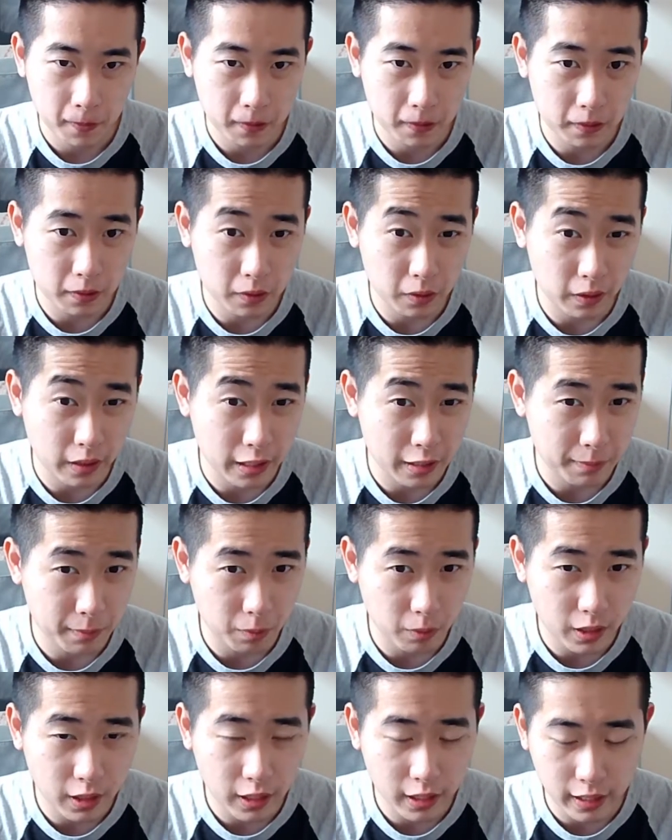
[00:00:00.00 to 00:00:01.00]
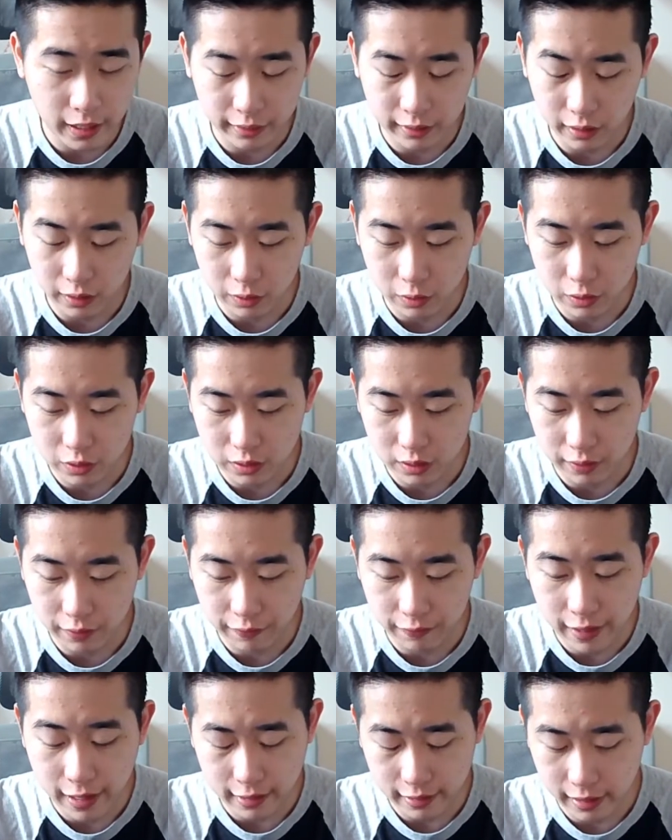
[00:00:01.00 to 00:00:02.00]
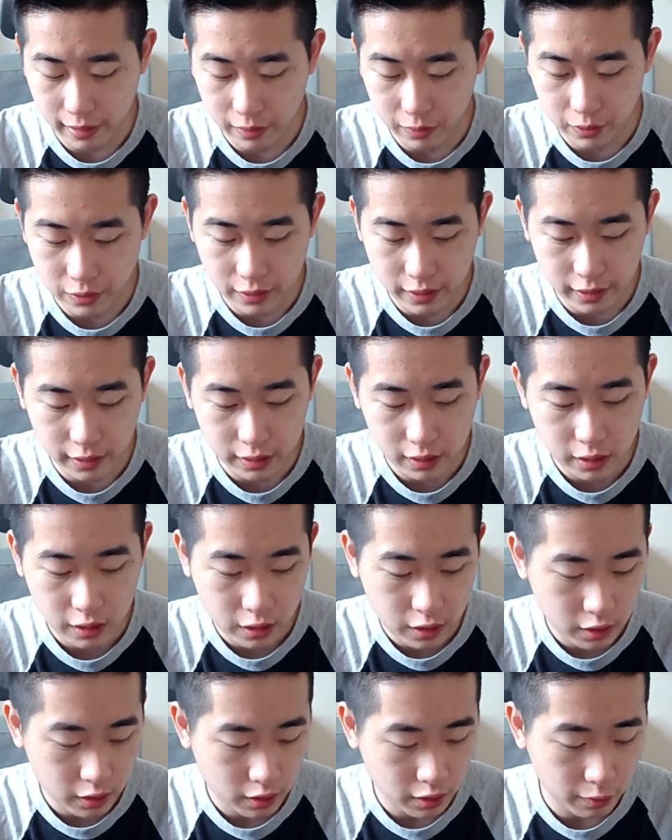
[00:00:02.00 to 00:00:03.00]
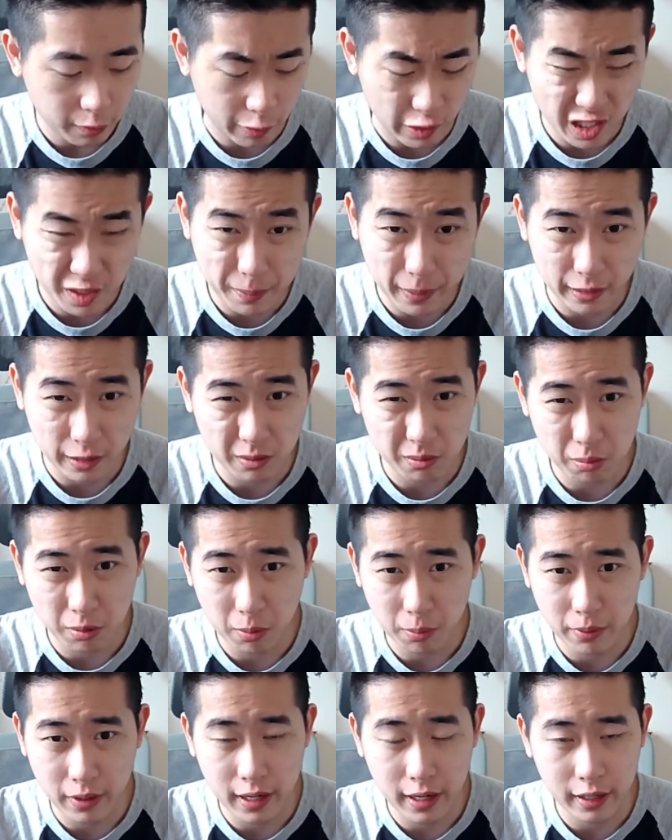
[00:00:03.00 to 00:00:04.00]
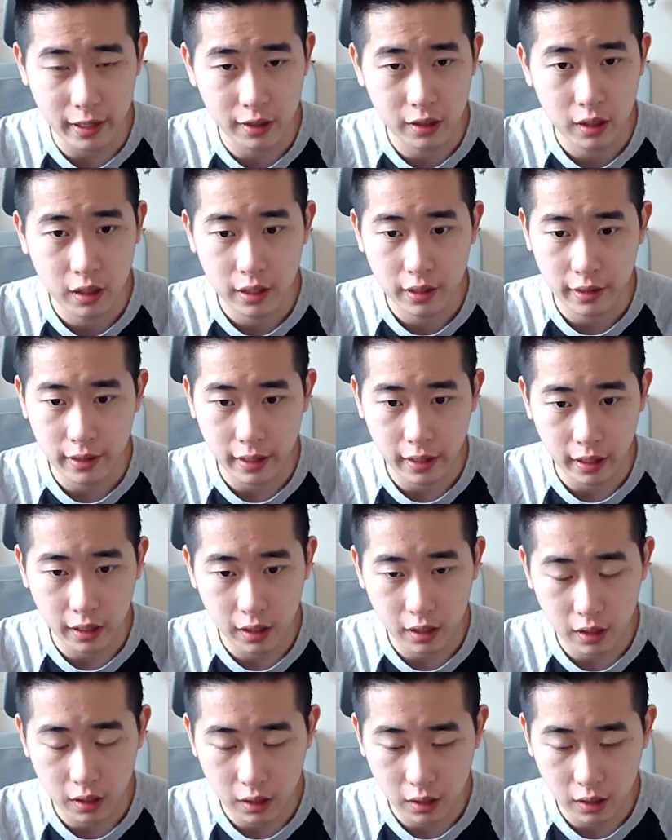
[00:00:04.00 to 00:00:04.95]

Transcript: Don't ask me why. I think it was the fact that it was a respectable brand that